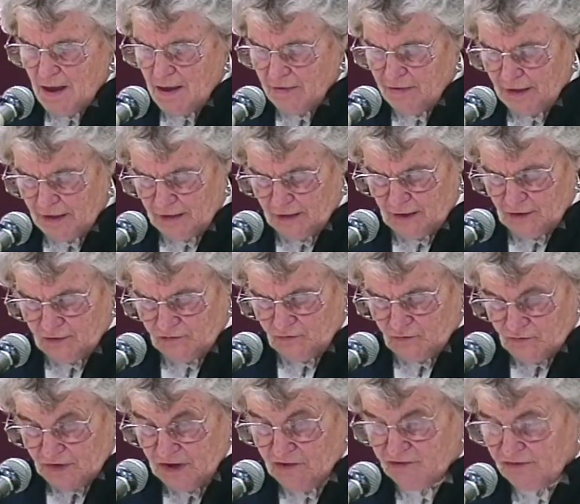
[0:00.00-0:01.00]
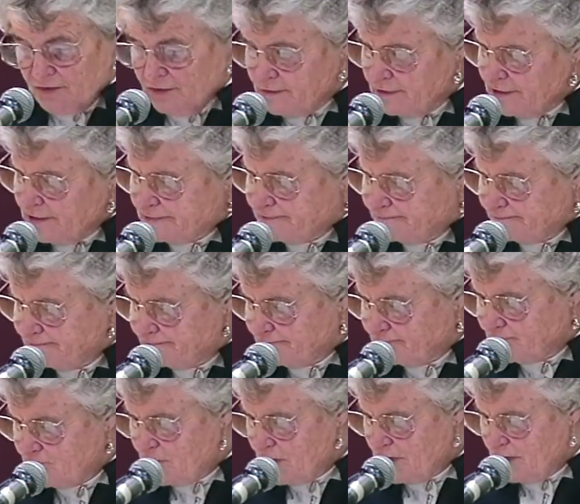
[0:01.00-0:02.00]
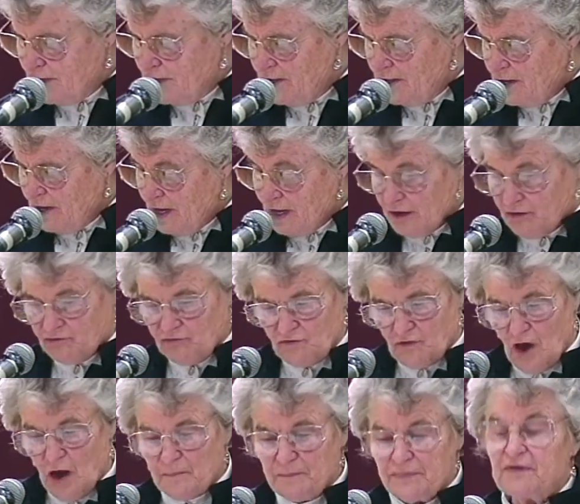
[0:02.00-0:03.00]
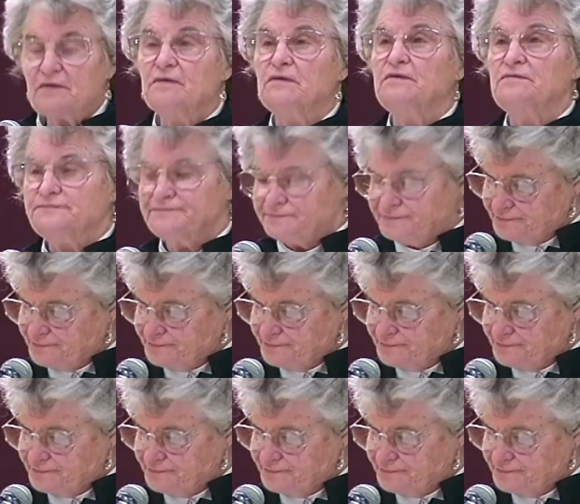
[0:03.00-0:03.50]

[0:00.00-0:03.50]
that is recent and it's topical.